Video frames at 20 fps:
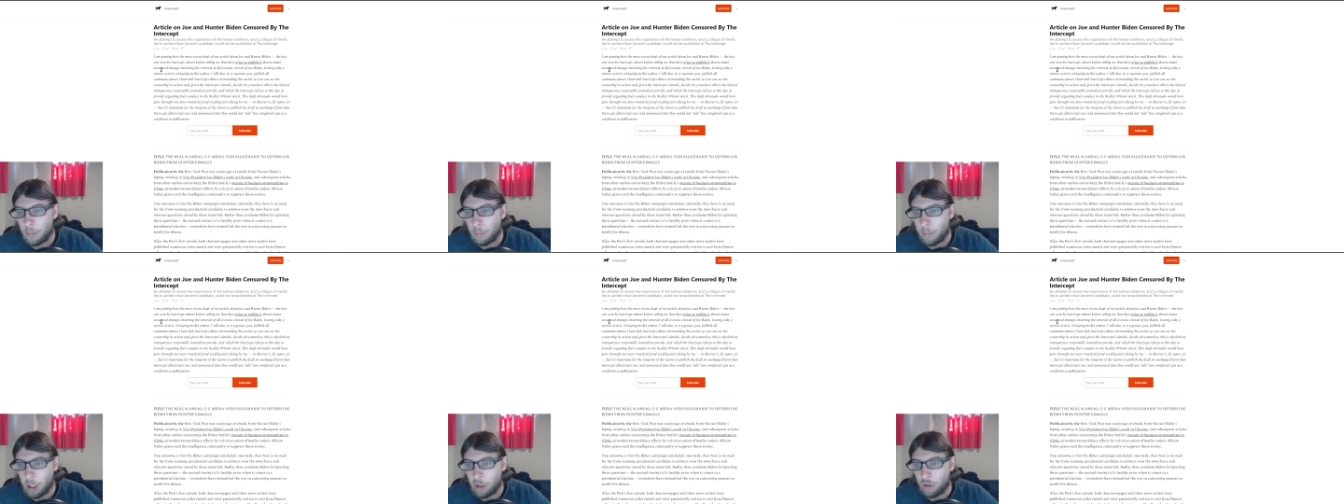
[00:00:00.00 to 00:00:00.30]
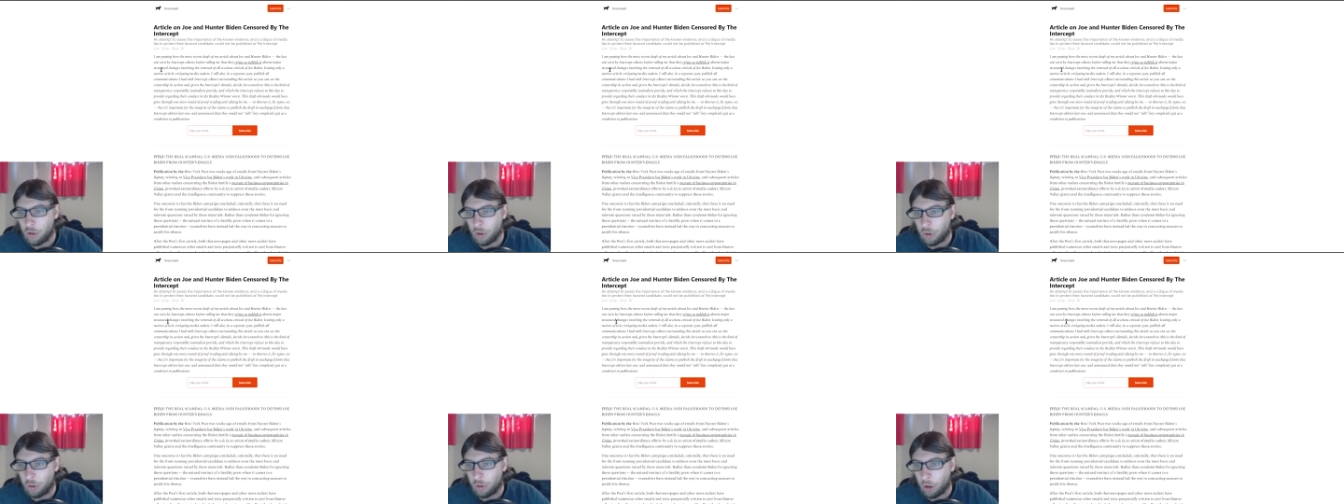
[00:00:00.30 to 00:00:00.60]

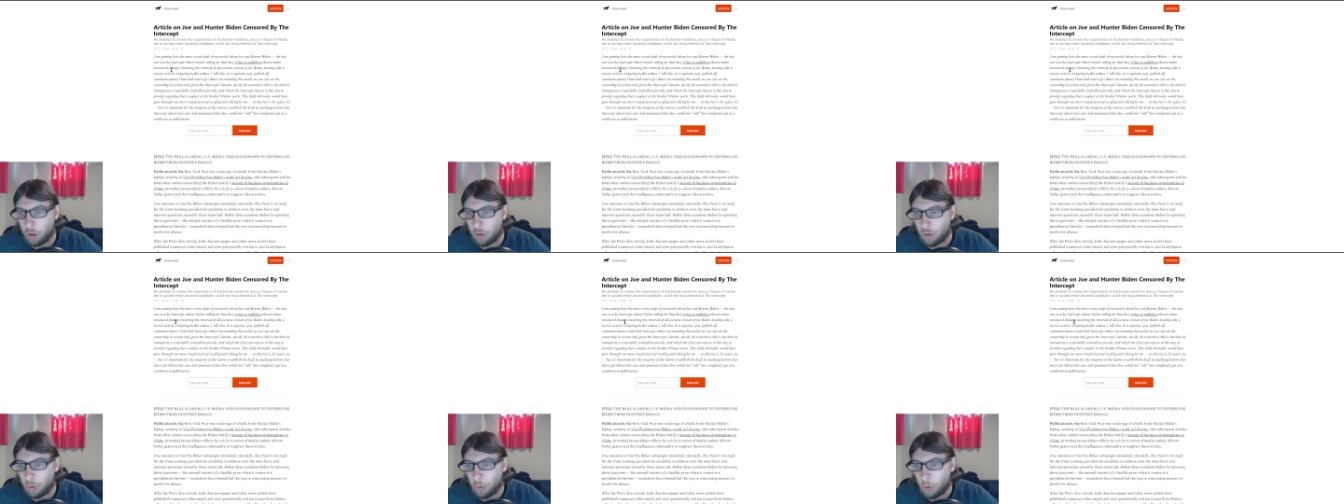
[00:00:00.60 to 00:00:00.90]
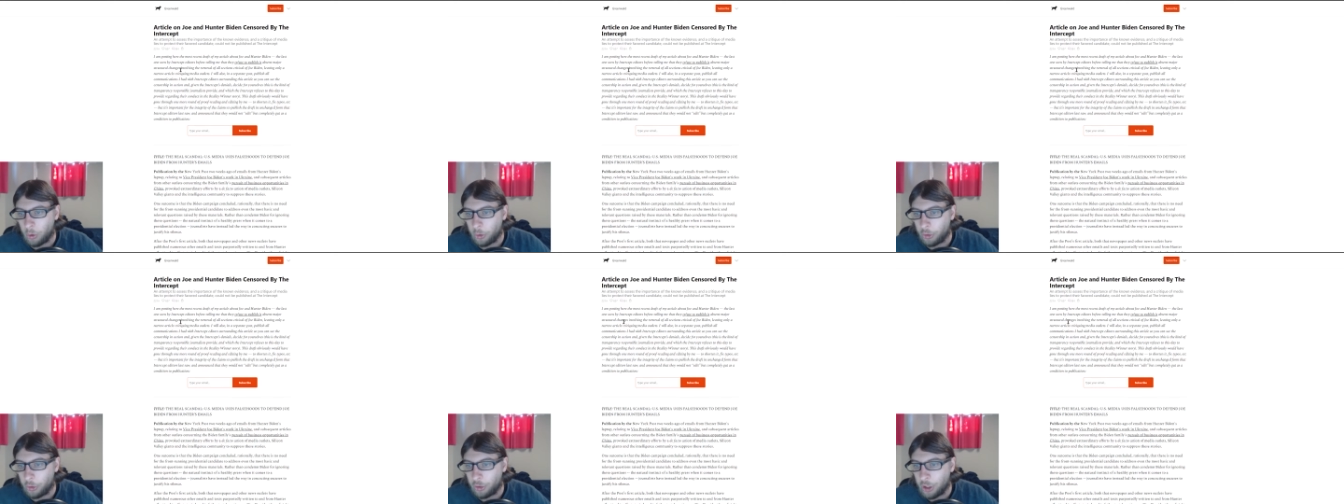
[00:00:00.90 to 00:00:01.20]
major
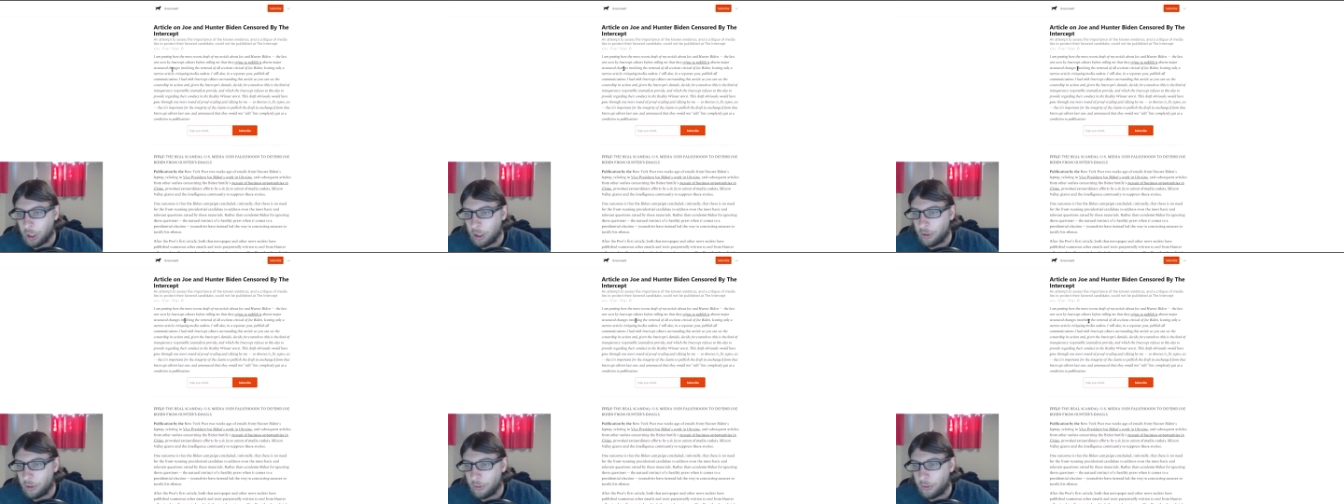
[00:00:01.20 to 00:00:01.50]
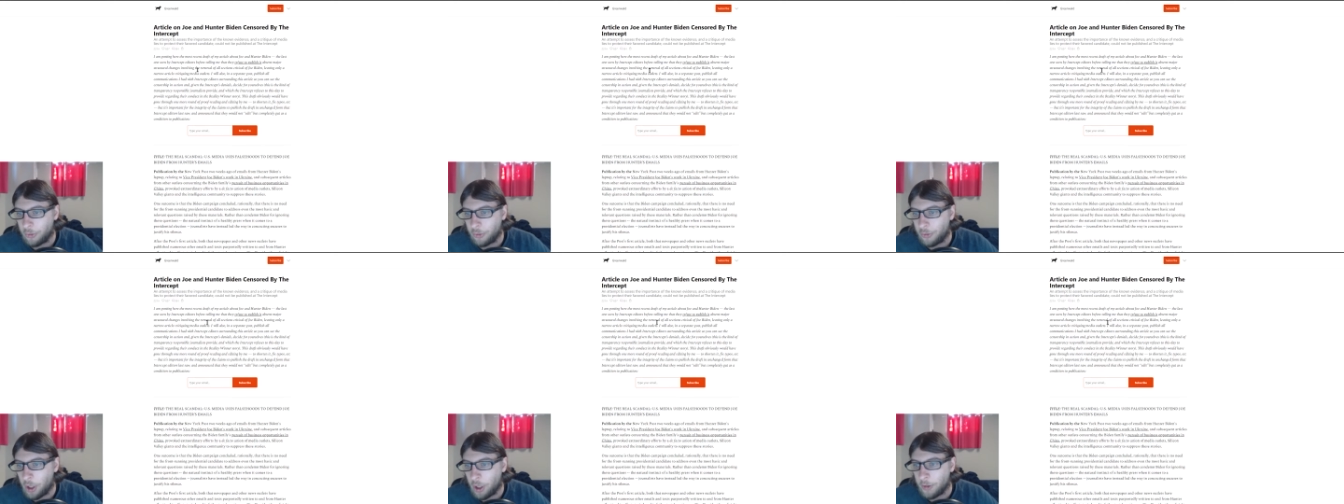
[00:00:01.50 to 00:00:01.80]
structural
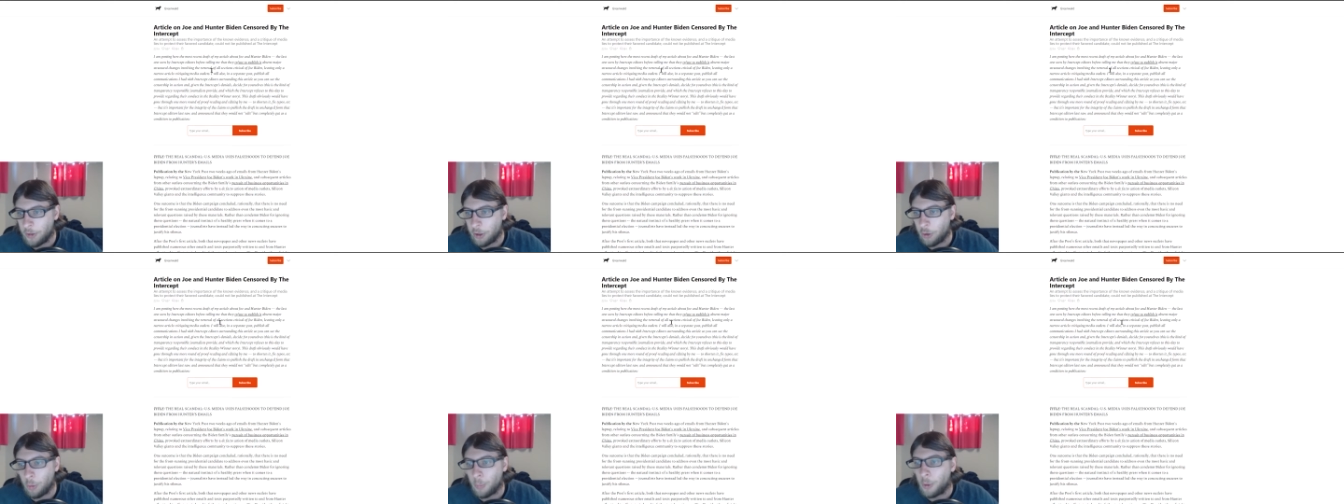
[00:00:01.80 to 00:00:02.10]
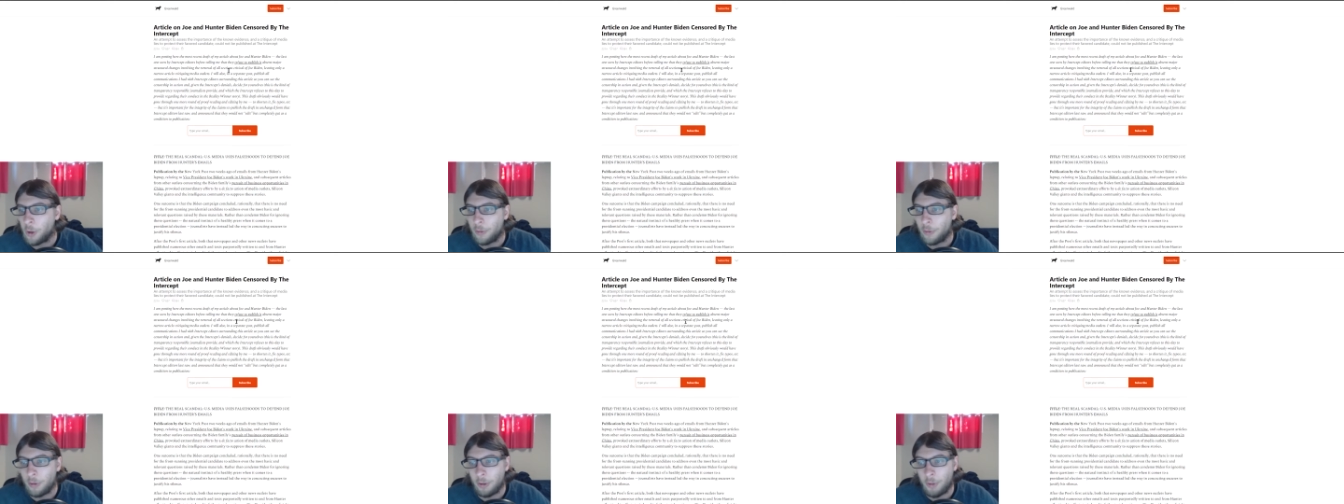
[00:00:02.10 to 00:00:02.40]
changes involving the
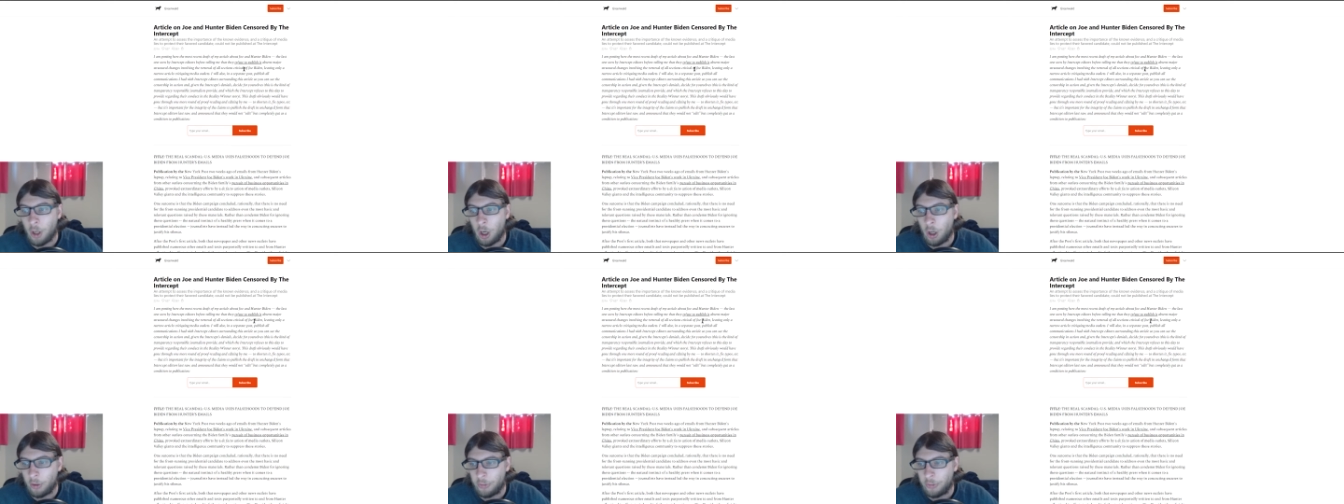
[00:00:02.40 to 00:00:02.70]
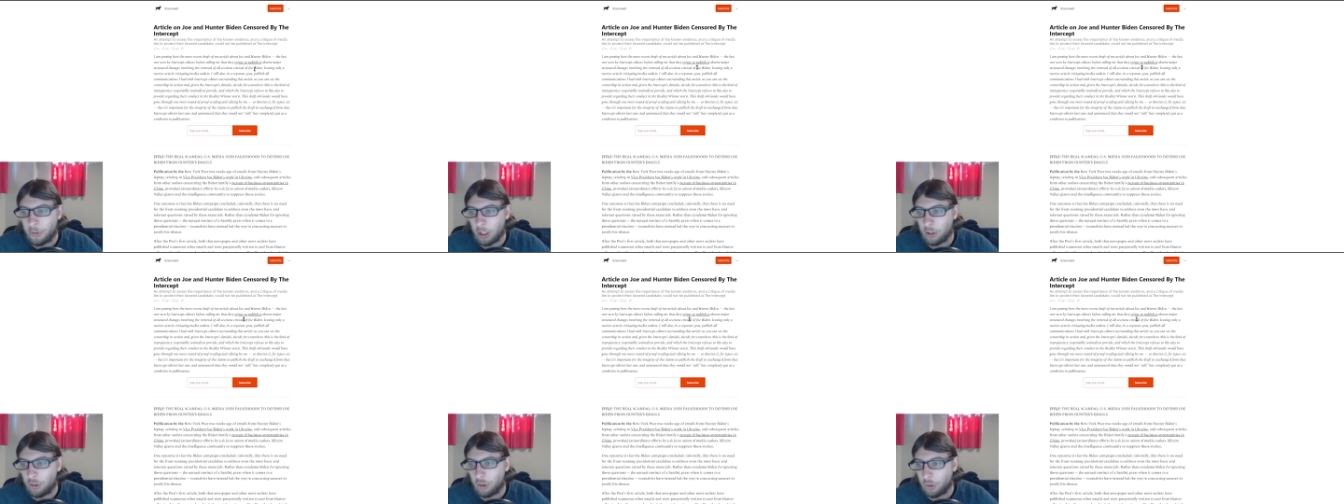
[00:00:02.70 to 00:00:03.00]
removal of all
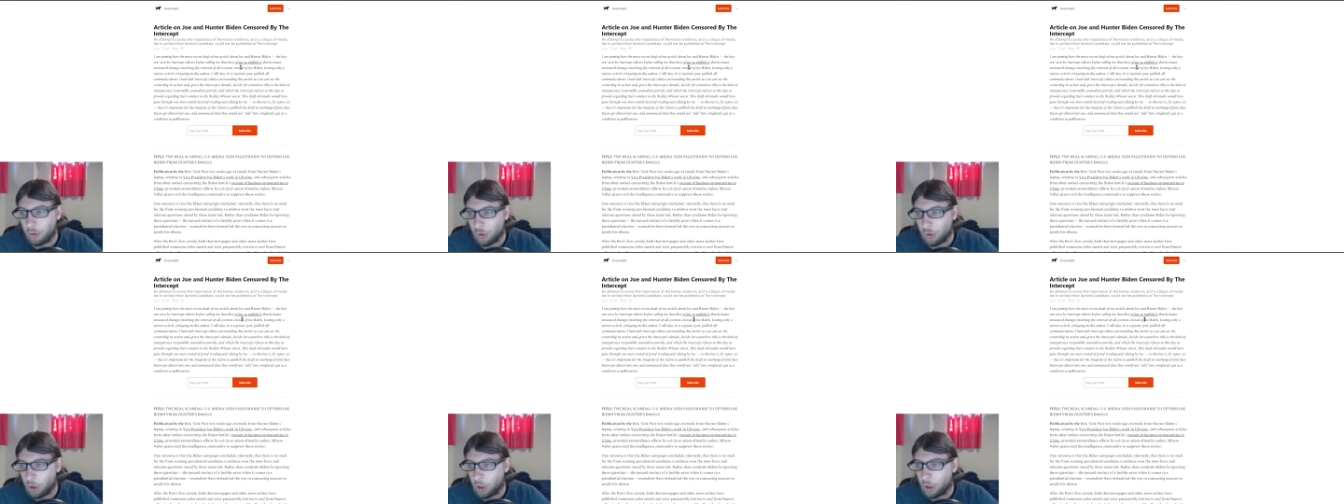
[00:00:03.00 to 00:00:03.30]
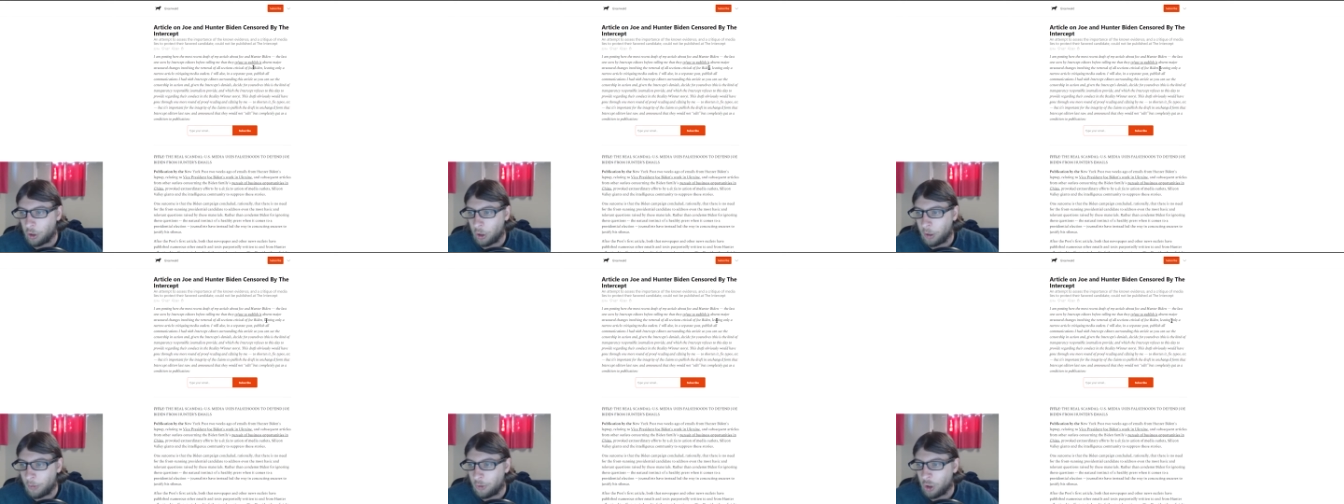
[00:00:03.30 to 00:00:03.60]
sections
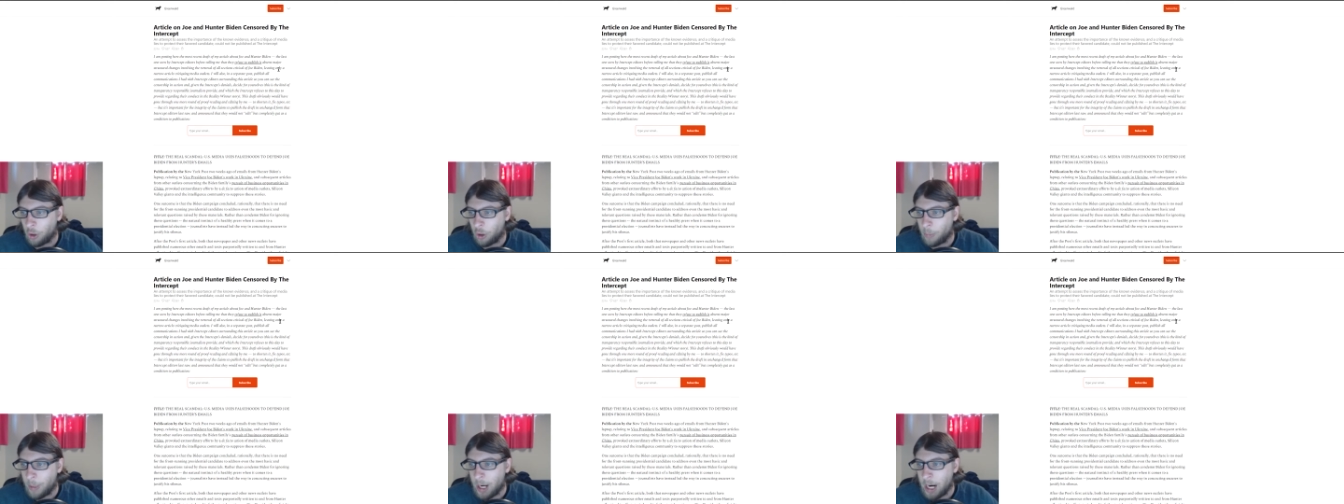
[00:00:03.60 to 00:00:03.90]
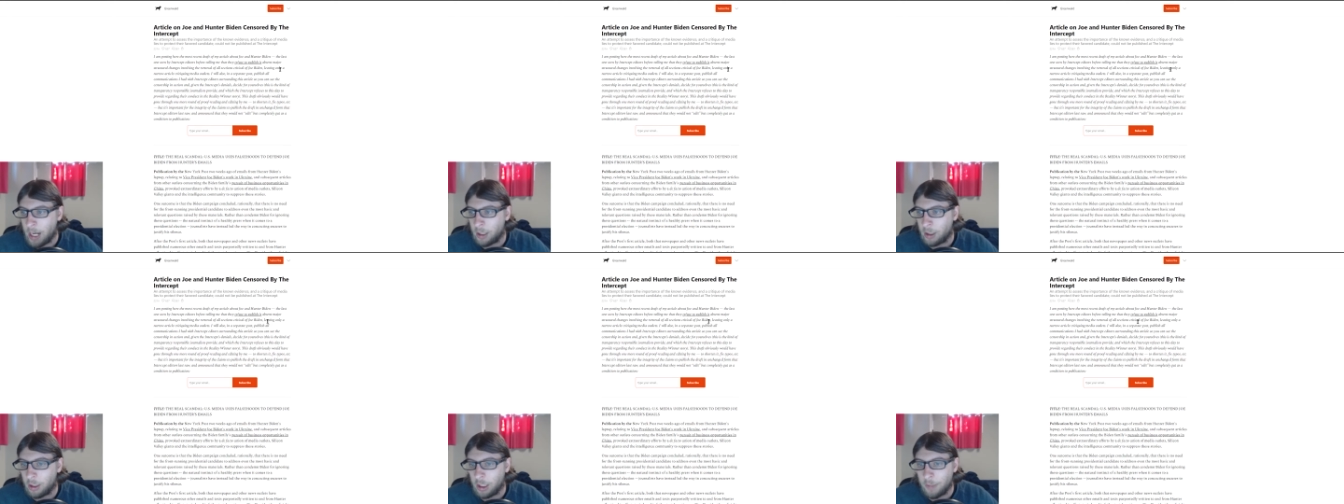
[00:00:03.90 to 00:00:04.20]
critical of Joe
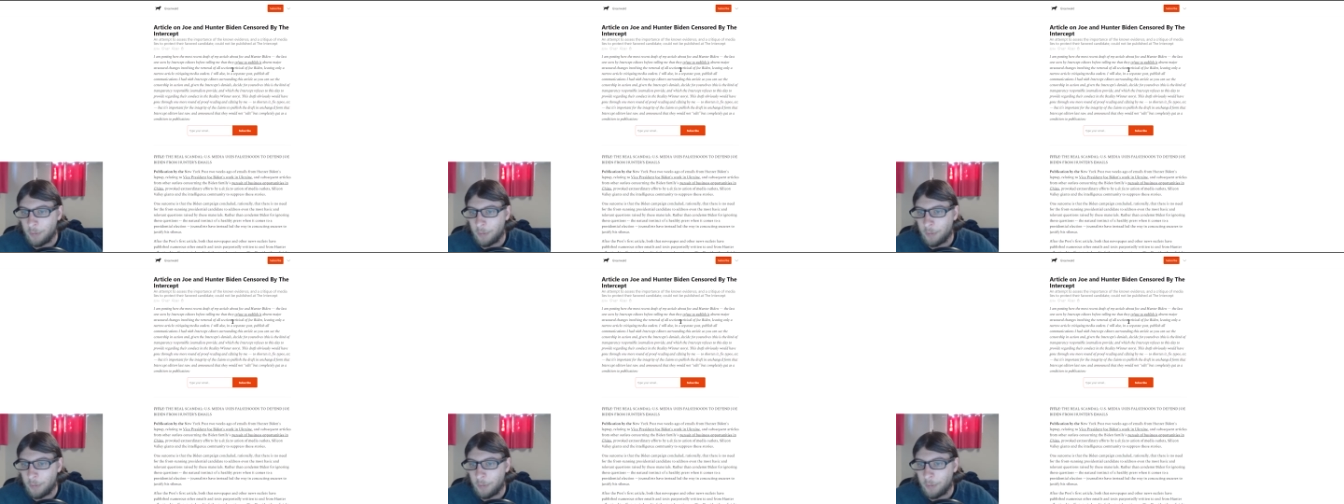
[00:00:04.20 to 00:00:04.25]
Biden,